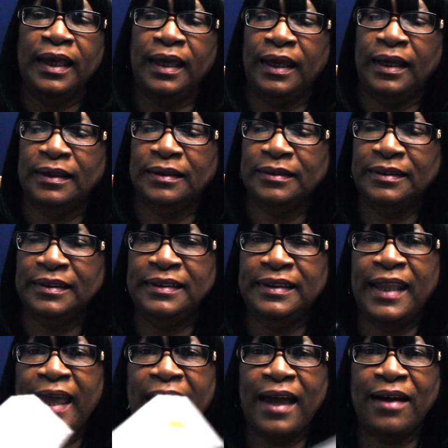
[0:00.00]

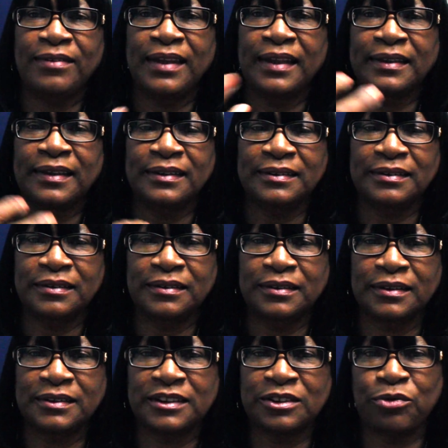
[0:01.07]
And now that the
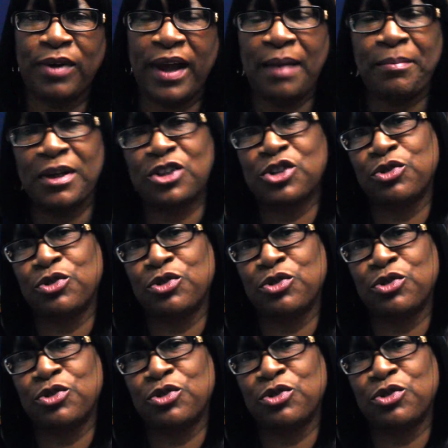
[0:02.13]
ceramic